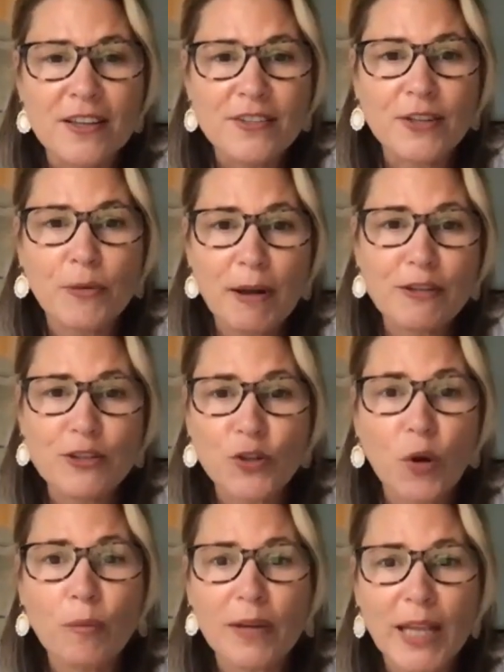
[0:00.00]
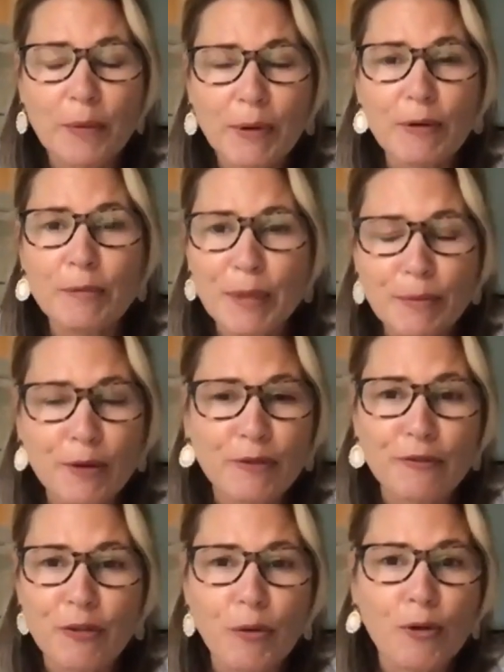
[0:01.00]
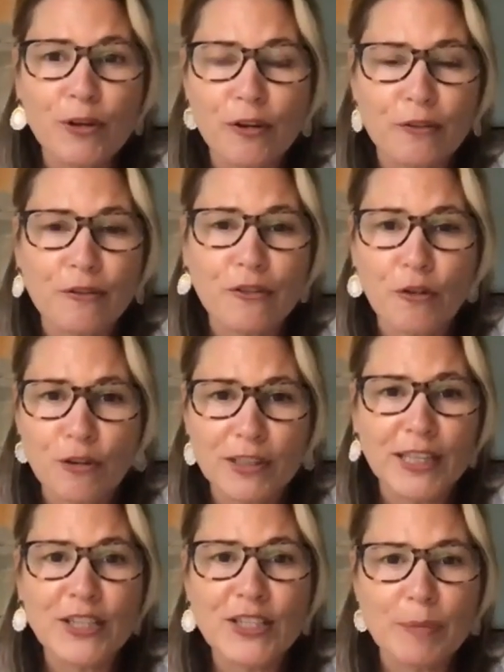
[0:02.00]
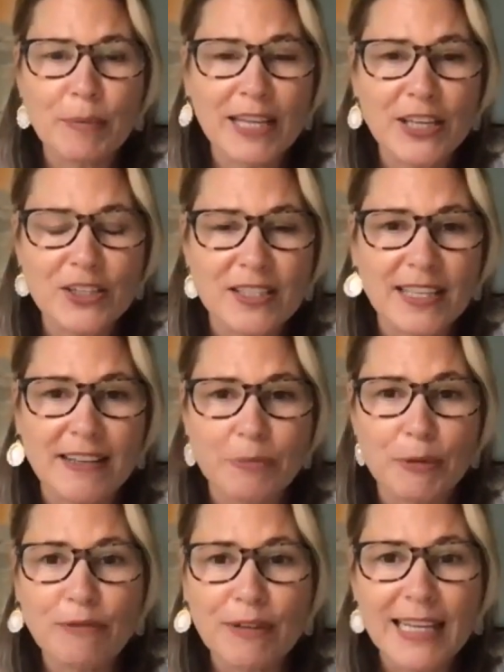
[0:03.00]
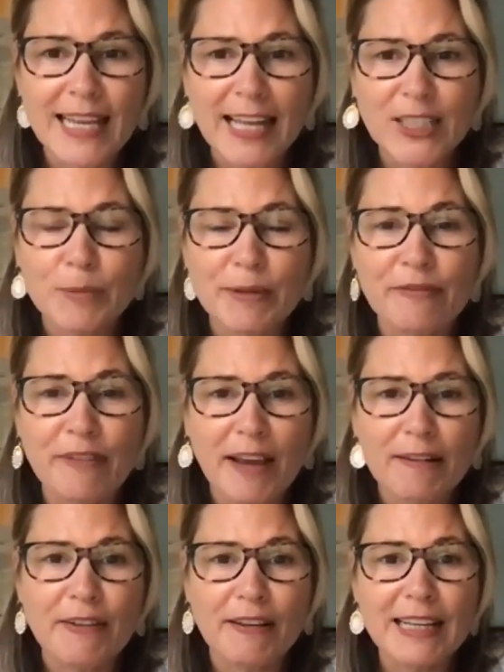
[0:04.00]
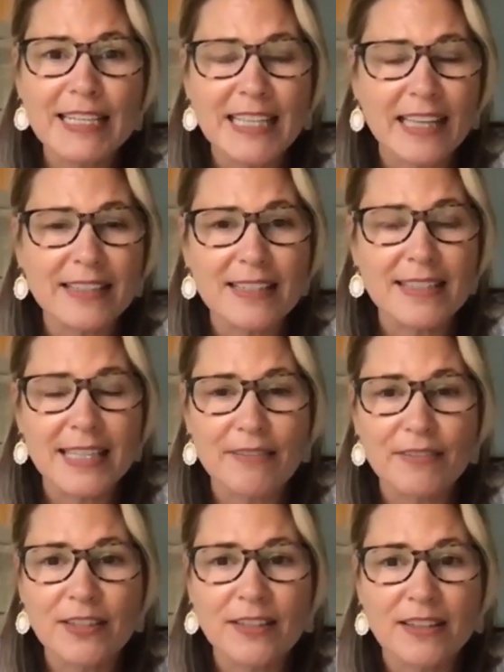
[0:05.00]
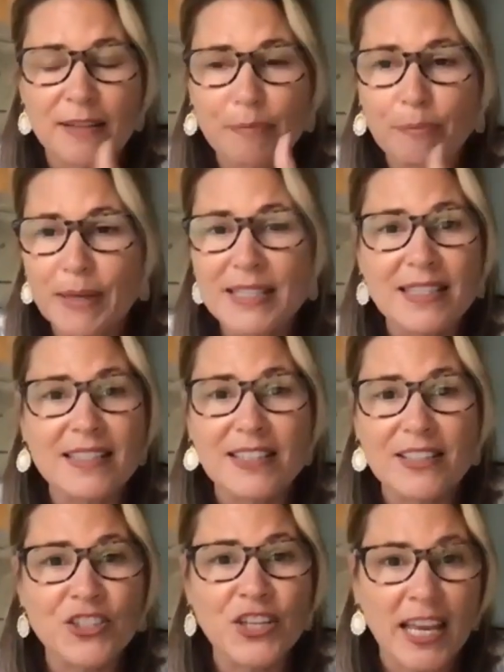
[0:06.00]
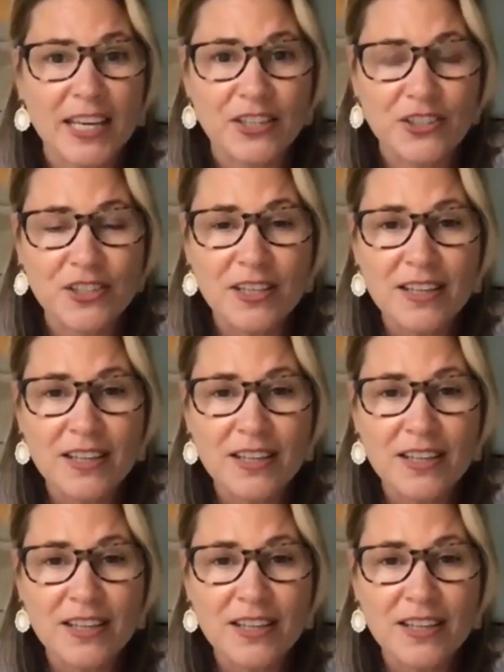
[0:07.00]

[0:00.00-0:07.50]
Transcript: So whereas normally we would be moving forward on thought leadership initiatives, we really had to be very, very sensitive to that business has changed